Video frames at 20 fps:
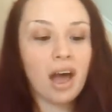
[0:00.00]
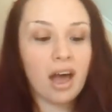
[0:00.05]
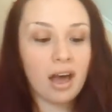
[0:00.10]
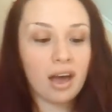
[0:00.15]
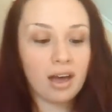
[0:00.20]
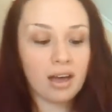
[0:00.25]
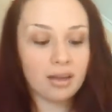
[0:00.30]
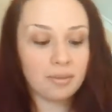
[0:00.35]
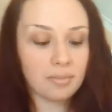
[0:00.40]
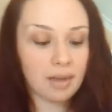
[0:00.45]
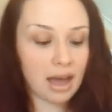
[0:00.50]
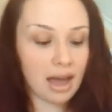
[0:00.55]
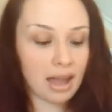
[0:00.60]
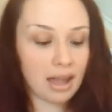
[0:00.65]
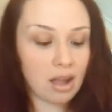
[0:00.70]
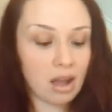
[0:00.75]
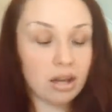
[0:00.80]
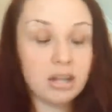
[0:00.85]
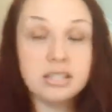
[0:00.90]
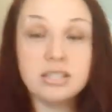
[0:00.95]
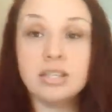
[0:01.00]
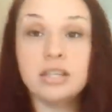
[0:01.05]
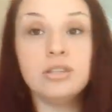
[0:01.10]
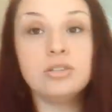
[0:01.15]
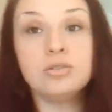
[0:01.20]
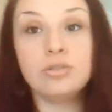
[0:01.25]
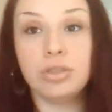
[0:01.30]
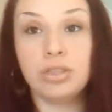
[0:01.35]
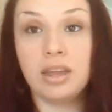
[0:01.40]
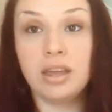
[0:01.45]
Um, I honestly
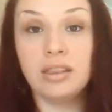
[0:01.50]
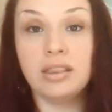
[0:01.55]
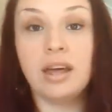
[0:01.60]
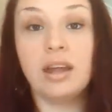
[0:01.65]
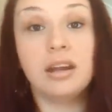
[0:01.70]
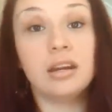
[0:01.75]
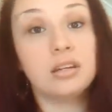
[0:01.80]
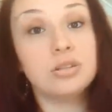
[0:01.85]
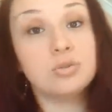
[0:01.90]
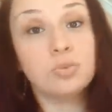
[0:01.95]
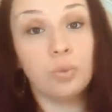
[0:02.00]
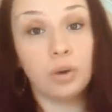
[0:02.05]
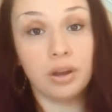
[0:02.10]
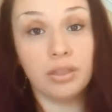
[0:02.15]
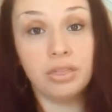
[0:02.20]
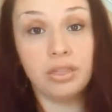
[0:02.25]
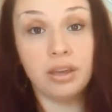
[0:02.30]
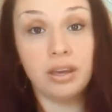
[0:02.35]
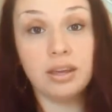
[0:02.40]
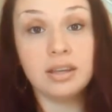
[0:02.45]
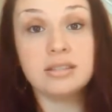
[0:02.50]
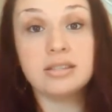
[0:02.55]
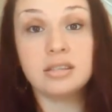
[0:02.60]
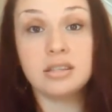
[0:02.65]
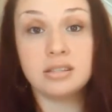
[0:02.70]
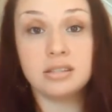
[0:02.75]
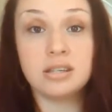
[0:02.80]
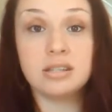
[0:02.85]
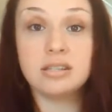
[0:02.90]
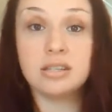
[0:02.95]
do think that it is worth it
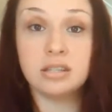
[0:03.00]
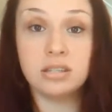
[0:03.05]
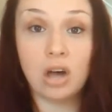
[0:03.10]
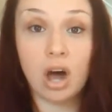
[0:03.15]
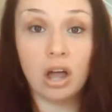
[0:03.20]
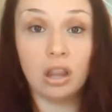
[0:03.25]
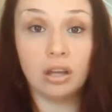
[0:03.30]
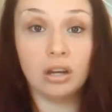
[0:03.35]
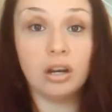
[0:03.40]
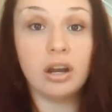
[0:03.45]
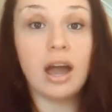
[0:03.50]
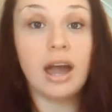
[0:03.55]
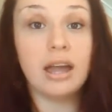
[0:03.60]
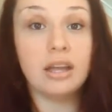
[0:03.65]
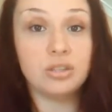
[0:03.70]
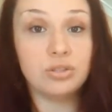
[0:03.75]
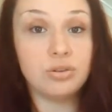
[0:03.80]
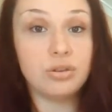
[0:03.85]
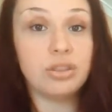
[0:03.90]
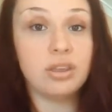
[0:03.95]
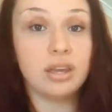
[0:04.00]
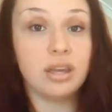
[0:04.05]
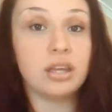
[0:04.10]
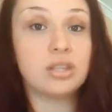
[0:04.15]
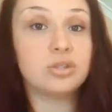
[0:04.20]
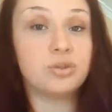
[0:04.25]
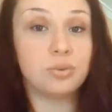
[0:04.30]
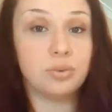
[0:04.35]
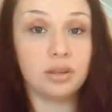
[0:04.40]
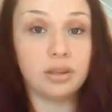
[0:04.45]
since it's a dollar. I do think
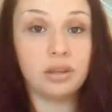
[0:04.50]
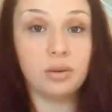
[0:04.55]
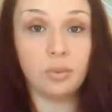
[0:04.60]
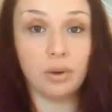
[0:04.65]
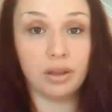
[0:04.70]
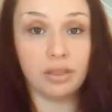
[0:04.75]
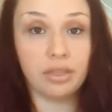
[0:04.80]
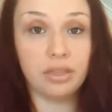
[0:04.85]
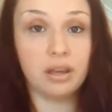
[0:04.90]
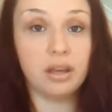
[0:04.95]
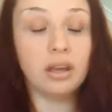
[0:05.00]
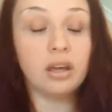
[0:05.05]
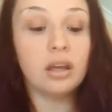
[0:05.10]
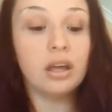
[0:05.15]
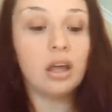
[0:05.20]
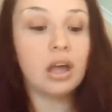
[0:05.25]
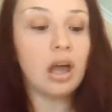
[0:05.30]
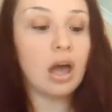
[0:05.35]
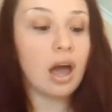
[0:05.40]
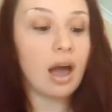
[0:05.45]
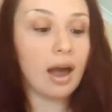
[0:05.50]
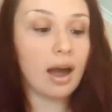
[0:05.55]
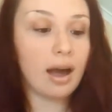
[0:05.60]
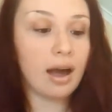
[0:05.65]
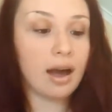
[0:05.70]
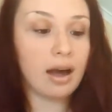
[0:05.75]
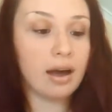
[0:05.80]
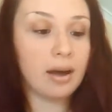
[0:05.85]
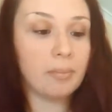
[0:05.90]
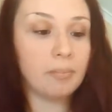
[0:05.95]
it's really worth it.
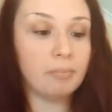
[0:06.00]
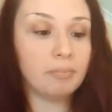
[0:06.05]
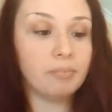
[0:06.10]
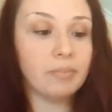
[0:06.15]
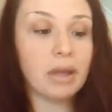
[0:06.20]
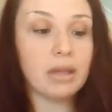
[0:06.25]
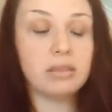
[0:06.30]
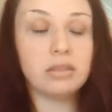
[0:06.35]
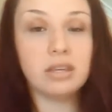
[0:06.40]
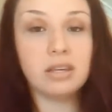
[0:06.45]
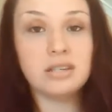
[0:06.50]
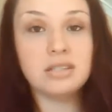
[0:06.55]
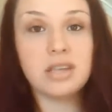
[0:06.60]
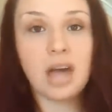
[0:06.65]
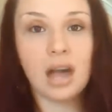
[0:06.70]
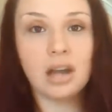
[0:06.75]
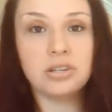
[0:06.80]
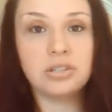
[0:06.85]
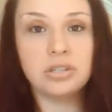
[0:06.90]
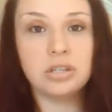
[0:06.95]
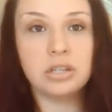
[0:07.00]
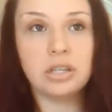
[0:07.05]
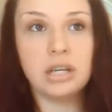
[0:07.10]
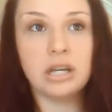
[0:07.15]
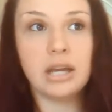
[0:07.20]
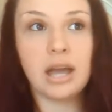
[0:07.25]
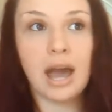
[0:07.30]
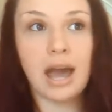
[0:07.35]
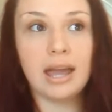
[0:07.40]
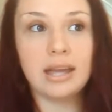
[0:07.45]
Um, this
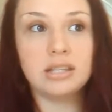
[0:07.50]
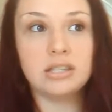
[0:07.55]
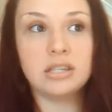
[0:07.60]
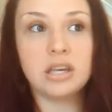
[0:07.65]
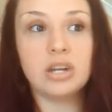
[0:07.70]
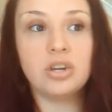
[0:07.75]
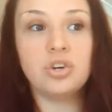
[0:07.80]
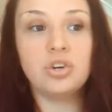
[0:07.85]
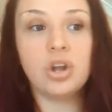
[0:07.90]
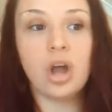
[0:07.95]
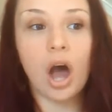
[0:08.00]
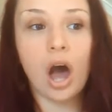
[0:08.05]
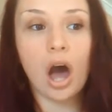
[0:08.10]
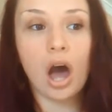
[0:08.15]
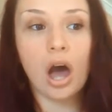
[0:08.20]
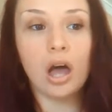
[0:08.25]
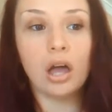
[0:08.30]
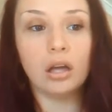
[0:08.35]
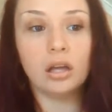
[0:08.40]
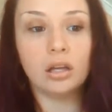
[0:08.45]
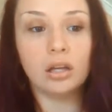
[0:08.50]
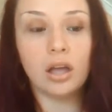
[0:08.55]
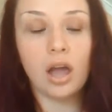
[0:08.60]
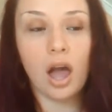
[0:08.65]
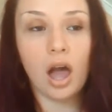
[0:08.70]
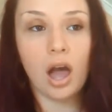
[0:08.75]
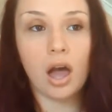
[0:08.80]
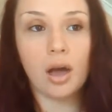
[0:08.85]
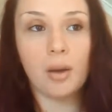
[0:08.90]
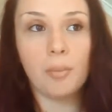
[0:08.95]
actually, I did not
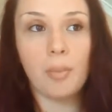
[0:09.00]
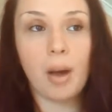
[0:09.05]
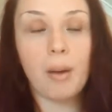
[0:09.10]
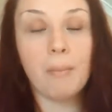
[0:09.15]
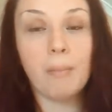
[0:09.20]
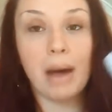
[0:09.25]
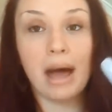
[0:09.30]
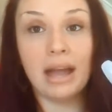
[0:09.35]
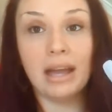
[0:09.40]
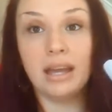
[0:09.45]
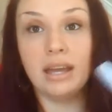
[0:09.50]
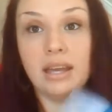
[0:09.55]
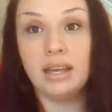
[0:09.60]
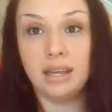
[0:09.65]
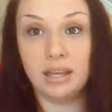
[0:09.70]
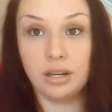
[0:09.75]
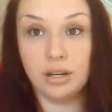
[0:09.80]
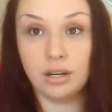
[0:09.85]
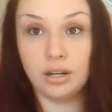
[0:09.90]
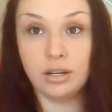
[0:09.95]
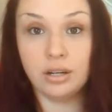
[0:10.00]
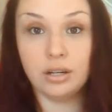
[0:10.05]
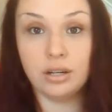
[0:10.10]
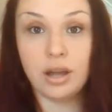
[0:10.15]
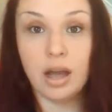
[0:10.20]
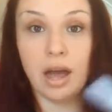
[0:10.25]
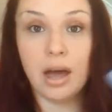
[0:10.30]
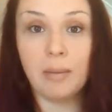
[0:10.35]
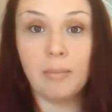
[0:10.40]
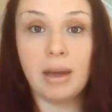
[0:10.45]
um, buy it here.
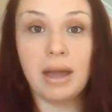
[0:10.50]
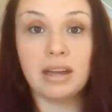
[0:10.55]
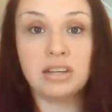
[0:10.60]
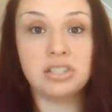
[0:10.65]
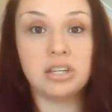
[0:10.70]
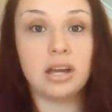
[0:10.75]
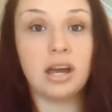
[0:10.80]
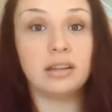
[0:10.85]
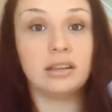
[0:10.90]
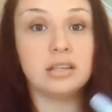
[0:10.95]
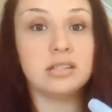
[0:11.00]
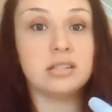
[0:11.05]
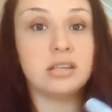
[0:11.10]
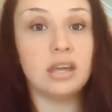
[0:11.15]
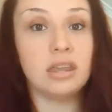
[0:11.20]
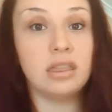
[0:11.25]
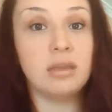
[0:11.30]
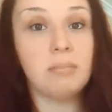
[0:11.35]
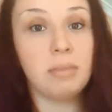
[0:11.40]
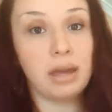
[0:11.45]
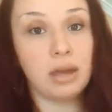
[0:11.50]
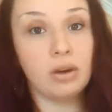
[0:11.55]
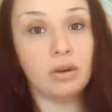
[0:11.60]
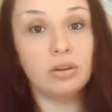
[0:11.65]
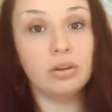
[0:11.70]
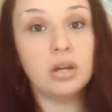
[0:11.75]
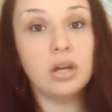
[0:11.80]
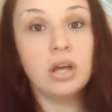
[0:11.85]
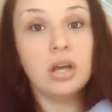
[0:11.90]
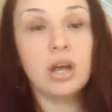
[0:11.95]
Um, I actually got this in the
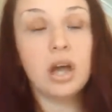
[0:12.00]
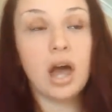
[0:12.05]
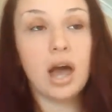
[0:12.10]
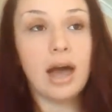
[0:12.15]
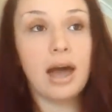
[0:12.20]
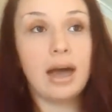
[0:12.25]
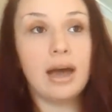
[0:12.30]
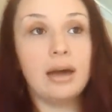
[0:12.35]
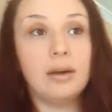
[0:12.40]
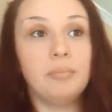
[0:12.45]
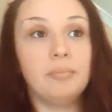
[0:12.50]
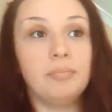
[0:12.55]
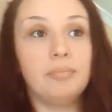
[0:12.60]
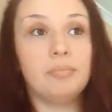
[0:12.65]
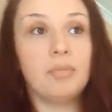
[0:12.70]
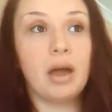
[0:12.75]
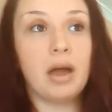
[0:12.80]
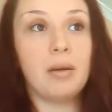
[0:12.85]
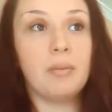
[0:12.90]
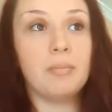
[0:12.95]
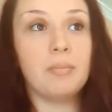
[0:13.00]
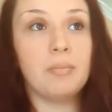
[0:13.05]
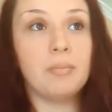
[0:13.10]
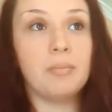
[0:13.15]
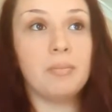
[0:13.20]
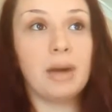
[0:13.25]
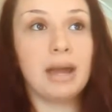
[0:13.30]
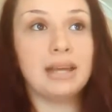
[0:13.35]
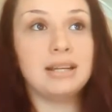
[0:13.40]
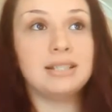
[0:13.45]
mail. Um,
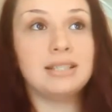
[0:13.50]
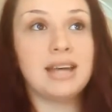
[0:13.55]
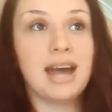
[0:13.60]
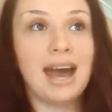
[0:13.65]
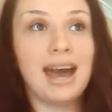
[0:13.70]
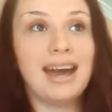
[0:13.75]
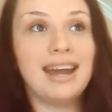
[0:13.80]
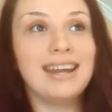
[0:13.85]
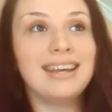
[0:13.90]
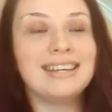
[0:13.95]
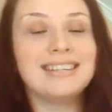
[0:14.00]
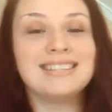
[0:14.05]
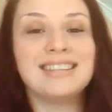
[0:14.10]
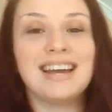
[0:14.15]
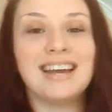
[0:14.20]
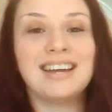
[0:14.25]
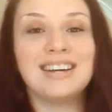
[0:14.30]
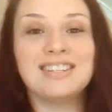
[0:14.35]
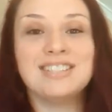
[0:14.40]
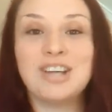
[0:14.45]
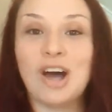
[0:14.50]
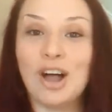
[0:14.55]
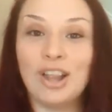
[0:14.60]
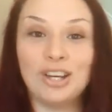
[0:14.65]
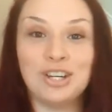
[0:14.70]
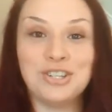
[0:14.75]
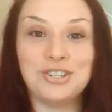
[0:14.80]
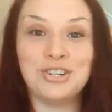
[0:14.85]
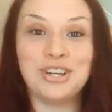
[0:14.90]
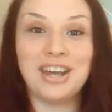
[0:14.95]
my dad is like a
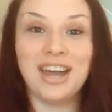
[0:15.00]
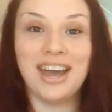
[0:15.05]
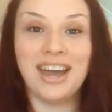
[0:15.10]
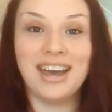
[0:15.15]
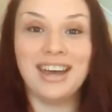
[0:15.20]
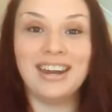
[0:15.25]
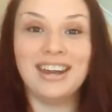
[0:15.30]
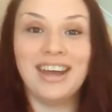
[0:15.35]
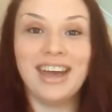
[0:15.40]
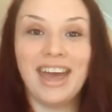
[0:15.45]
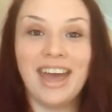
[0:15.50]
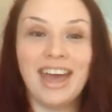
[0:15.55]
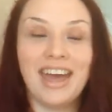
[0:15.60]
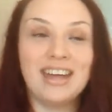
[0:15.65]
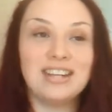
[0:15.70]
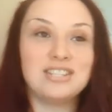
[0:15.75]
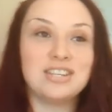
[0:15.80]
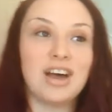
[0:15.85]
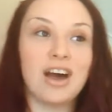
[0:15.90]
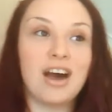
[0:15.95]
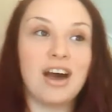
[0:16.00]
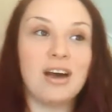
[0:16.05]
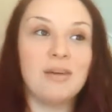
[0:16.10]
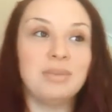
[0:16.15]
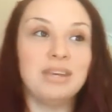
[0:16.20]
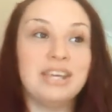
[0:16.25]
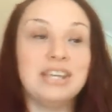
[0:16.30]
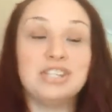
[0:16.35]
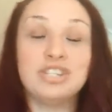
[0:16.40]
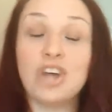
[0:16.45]
Dollar Tree head, and um,
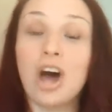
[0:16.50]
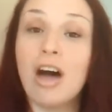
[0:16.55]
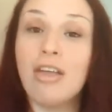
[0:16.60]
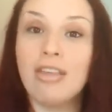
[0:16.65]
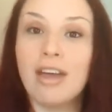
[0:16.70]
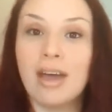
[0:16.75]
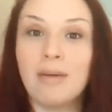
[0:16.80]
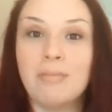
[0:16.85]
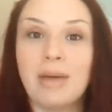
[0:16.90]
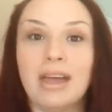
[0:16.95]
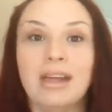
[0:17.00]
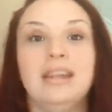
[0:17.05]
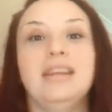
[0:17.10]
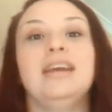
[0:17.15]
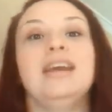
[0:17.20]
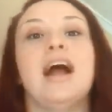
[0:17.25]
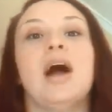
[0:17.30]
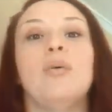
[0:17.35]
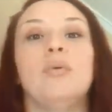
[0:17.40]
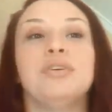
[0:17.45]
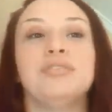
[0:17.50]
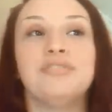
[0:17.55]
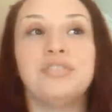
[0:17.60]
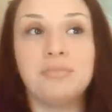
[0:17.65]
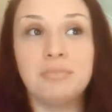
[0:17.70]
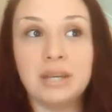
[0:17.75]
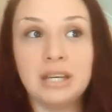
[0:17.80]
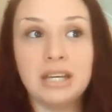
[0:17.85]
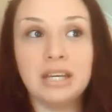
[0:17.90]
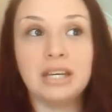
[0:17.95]
he saw them and he got one for
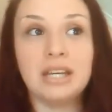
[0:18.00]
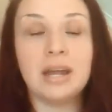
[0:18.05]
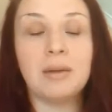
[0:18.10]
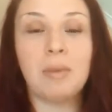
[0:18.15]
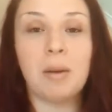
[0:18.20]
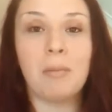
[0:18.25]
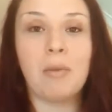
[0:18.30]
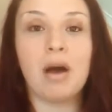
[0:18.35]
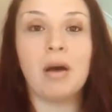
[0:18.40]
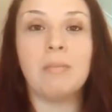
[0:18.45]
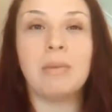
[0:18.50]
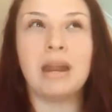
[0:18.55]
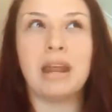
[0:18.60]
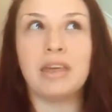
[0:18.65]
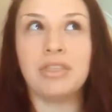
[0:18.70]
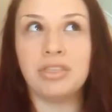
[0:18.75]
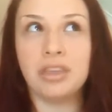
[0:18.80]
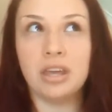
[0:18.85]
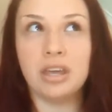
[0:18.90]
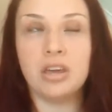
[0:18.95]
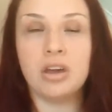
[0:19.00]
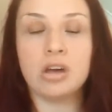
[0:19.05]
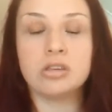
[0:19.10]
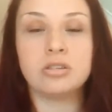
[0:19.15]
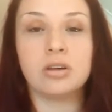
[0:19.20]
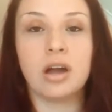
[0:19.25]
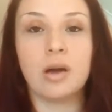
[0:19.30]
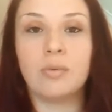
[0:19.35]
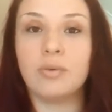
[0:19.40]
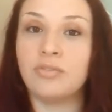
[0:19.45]
me and my mom, and I think he
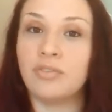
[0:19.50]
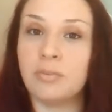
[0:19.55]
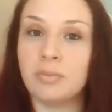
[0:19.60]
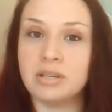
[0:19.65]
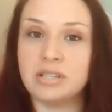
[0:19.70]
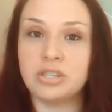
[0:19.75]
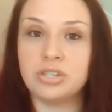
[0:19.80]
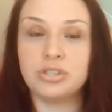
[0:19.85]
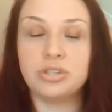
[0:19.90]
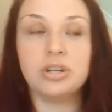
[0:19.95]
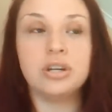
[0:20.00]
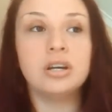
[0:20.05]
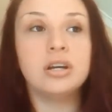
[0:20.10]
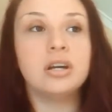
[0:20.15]
also got one for my sister.